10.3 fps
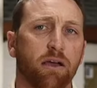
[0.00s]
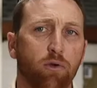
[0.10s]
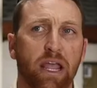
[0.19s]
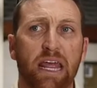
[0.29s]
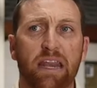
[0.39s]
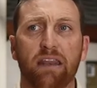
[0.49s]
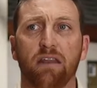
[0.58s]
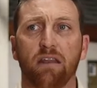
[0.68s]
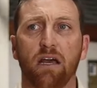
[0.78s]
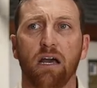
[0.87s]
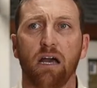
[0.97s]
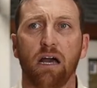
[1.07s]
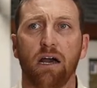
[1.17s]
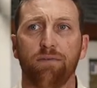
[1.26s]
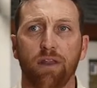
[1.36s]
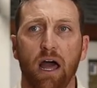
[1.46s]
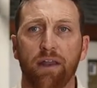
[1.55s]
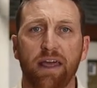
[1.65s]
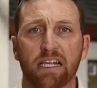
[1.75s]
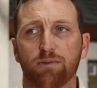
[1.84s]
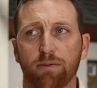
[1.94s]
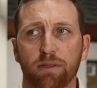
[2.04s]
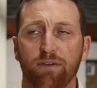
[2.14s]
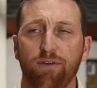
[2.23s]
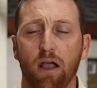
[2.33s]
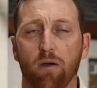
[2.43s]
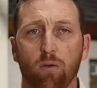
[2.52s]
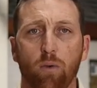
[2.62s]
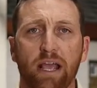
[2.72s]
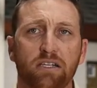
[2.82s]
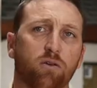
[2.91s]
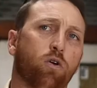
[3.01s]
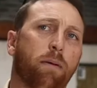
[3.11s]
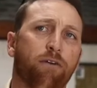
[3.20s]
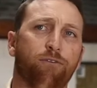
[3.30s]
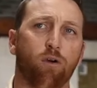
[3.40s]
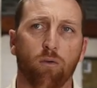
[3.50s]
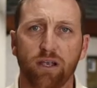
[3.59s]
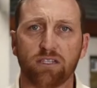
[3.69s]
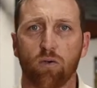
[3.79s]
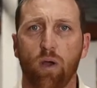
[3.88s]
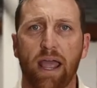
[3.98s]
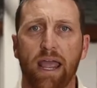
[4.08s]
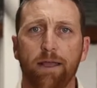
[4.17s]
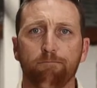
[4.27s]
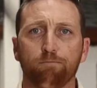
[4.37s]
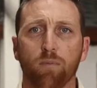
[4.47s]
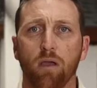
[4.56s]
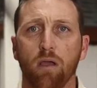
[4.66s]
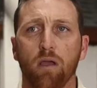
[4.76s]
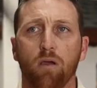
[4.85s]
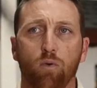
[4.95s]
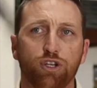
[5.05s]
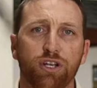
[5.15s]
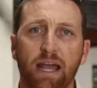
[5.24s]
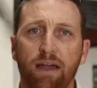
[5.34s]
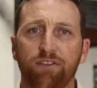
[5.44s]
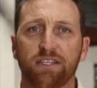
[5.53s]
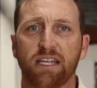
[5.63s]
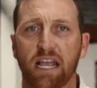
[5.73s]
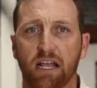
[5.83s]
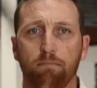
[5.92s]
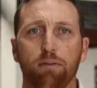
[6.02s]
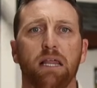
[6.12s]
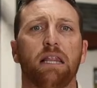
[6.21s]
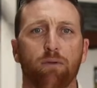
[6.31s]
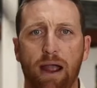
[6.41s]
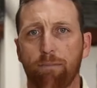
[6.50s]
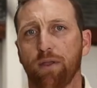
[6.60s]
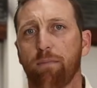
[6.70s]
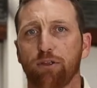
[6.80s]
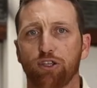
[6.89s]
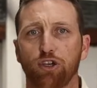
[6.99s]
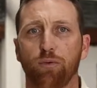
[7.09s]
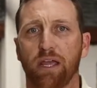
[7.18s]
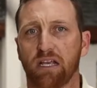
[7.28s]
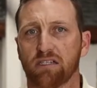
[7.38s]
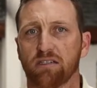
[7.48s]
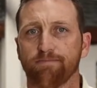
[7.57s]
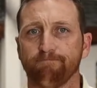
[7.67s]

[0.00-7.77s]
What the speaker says: going in not next week, but the following week. So we're about 4 weeks away. We should have this thing completely wrapped up in 2 weeks.